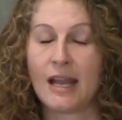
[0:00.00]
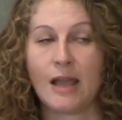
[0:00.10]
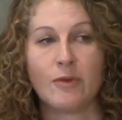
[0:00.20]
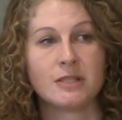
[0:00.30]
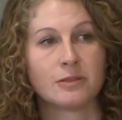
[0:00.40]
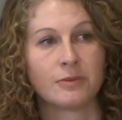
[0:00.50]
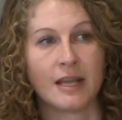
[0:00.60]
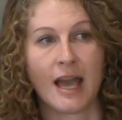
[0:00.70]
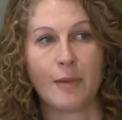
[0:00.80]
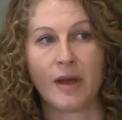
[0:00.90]
I went to
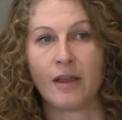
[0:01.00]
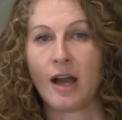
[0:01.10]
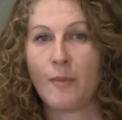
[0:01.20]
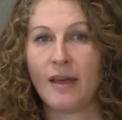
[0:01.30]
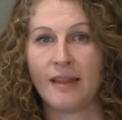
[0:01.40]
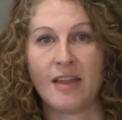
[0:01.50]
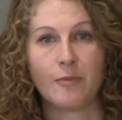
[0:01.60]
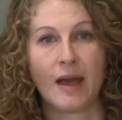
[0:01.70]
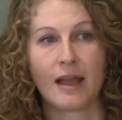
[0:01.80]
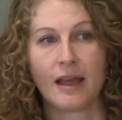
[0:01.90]
rehab. I got my life
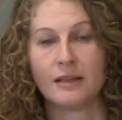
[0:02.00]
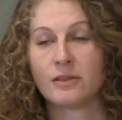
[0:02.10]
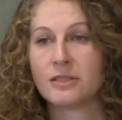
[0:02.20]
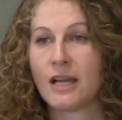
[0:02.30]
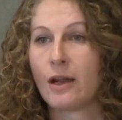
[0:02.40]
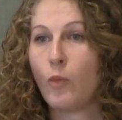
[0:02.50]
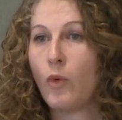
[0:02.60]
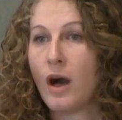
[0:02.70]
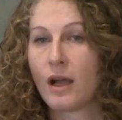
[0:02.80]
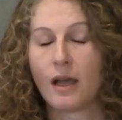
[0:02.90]
back. I learned how to
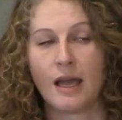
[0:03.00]
walk.